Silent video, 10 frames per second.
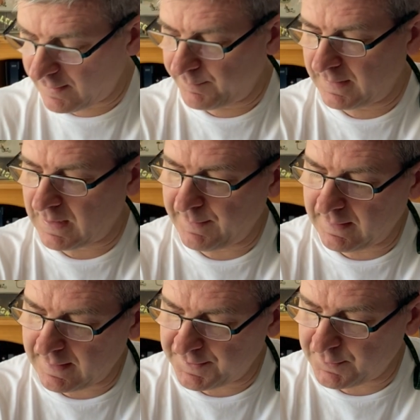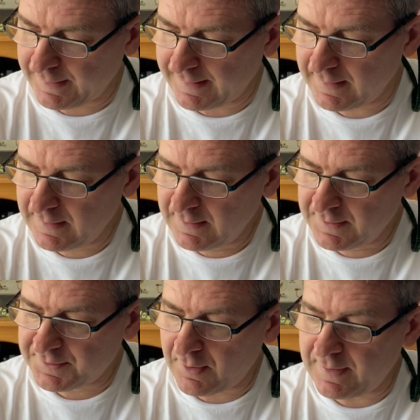will be coming next week.
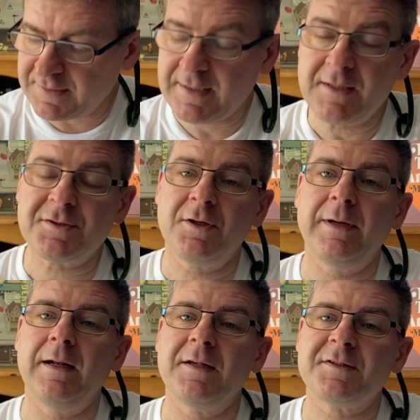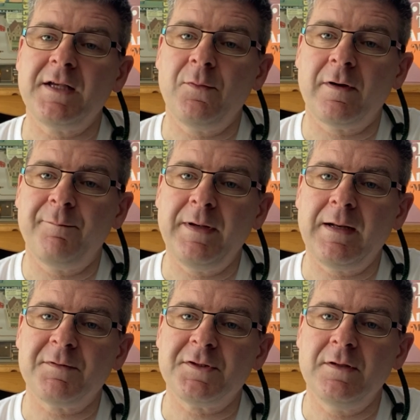So let's get to it. Let's see what I've been
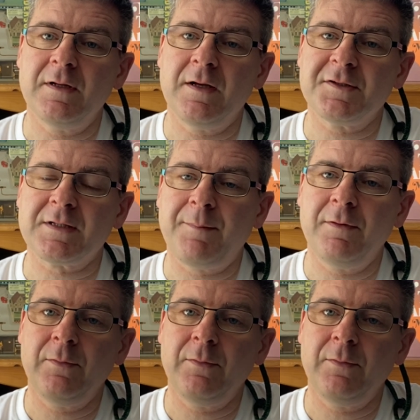up to the last couple of